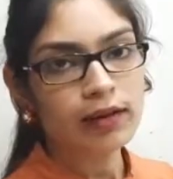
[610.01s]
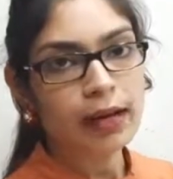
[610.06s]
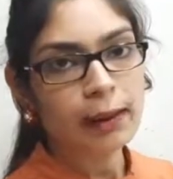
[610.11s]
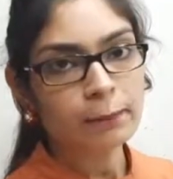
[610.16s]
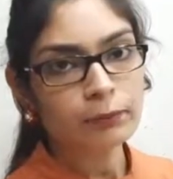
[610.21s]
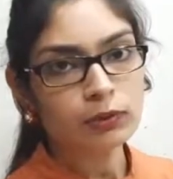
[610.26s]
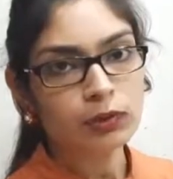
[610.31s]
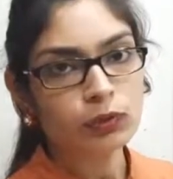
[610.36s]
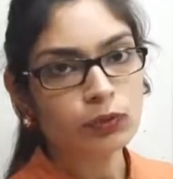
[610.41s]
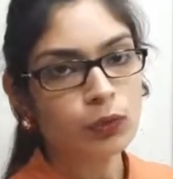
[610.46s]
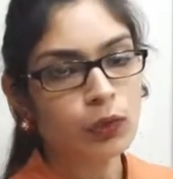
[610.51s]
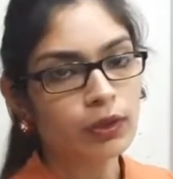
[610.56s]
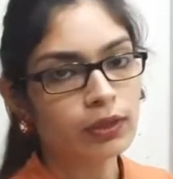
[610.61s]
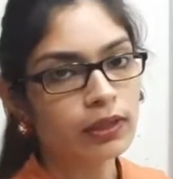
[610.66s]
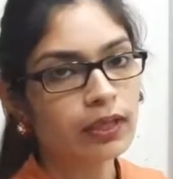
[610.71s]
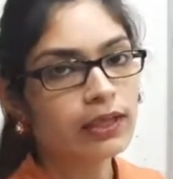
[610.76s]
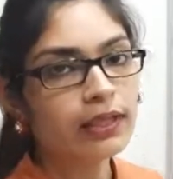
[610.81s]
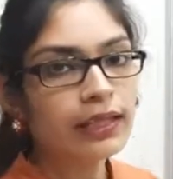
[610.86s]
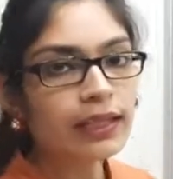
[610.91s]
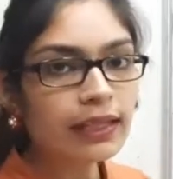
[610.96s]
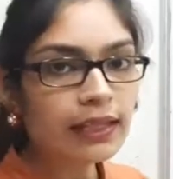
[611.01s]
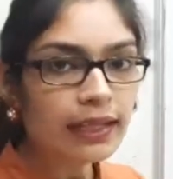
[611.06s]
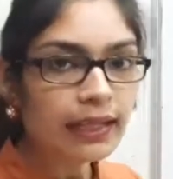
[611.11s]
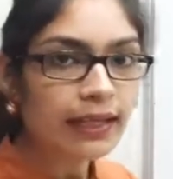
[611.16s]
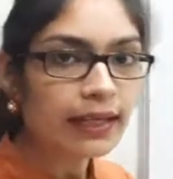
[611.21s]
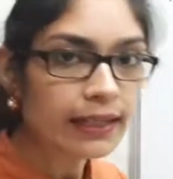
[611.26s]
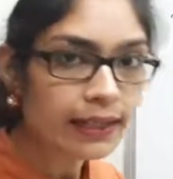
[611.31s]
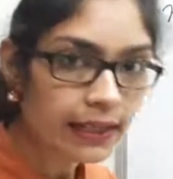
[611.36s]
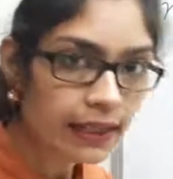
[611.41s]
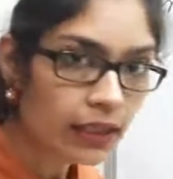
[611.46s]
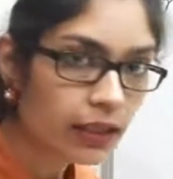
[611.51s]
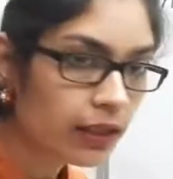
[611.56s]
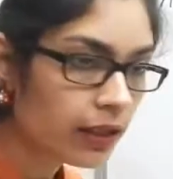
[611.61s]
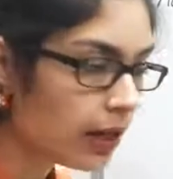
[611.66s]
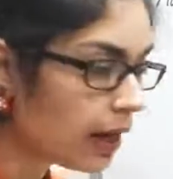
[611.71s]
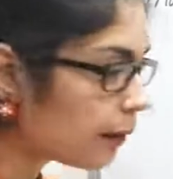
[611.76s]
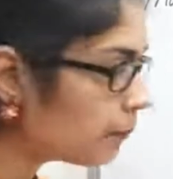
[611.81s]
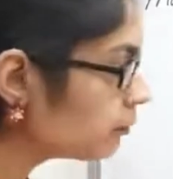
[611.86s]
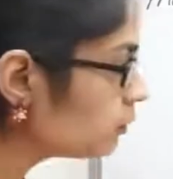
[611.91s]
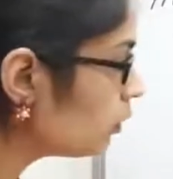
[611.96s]
of water, in 18
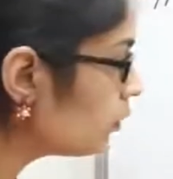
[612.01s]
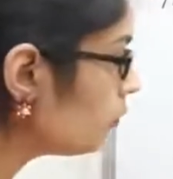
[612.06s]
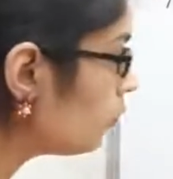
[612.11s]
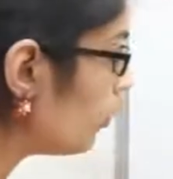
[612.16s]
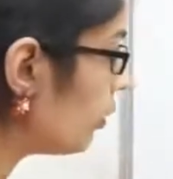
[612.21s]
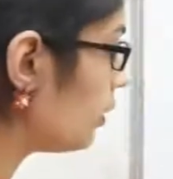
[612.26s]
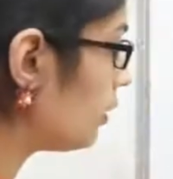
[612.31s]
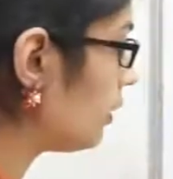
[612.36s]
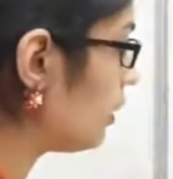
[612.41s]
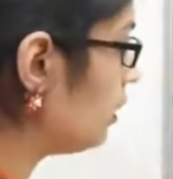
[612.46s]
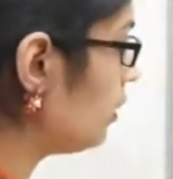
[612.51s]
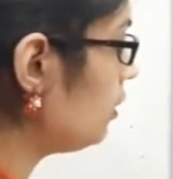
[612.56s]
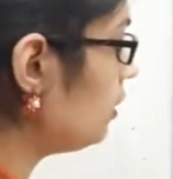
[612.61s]
grams of water